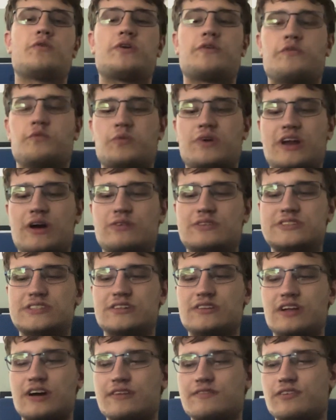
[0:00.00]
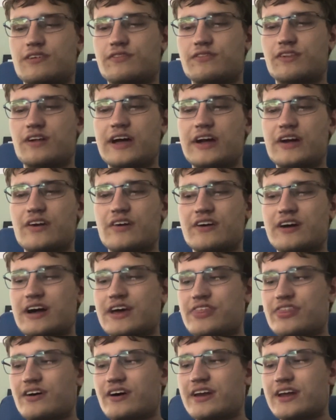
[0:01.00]
when I was in line for Flyer, I
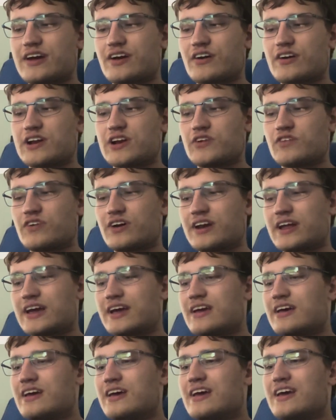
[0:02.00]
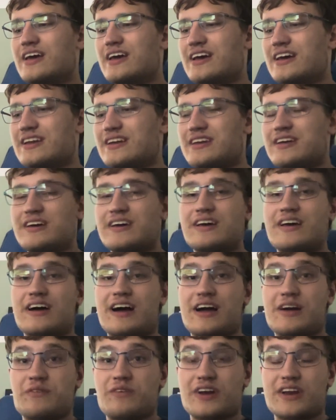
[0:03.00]
thought I heard it running, and
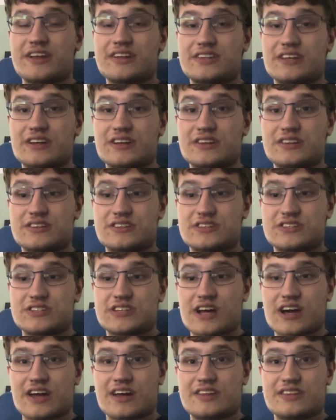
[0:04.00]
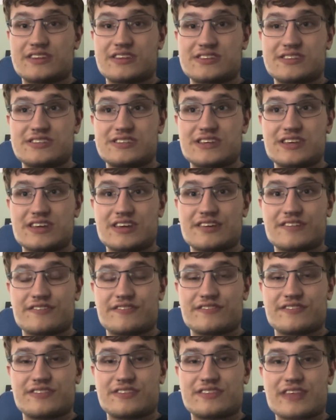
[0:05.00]
I wanted to check to see
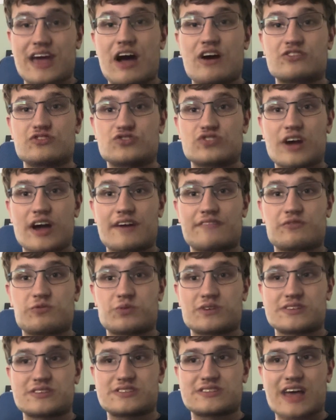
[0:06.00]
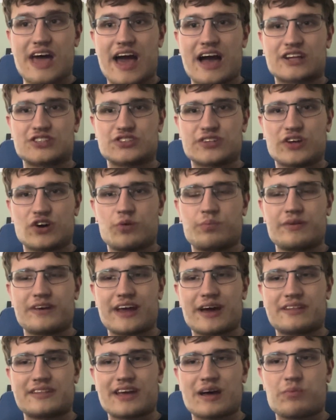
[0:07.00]
if downdraft was actually open
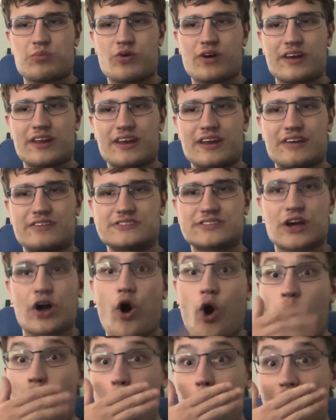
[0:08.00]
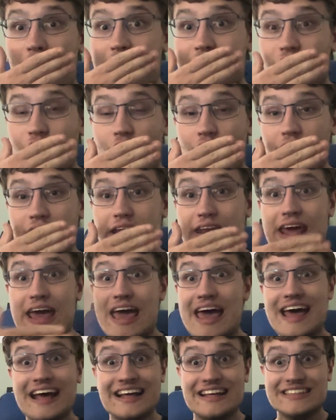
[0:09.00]
at that point, and I was like, oh my god, it
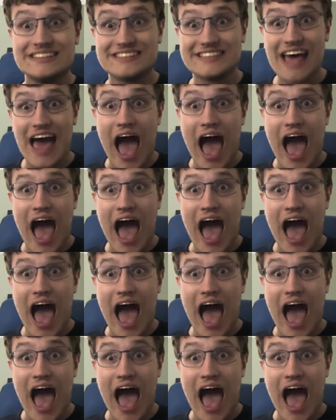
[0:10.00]
is.